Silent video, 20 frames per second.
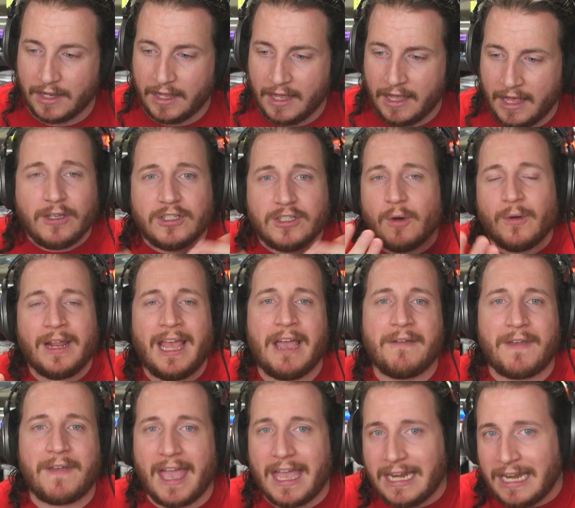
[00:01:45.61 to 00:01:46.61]
And if you don't
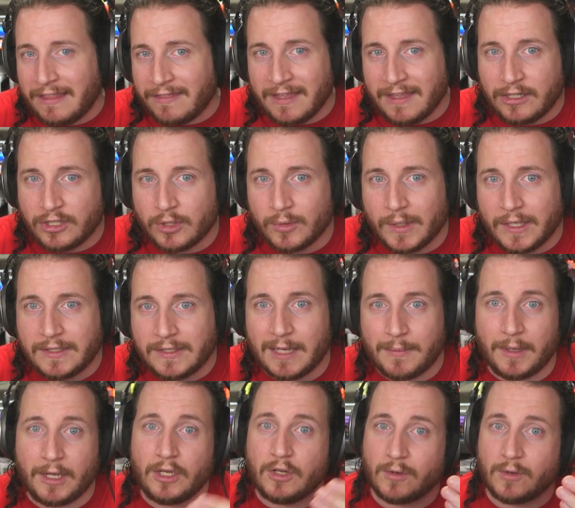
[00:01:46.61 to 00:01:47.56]
have anything to exhibit,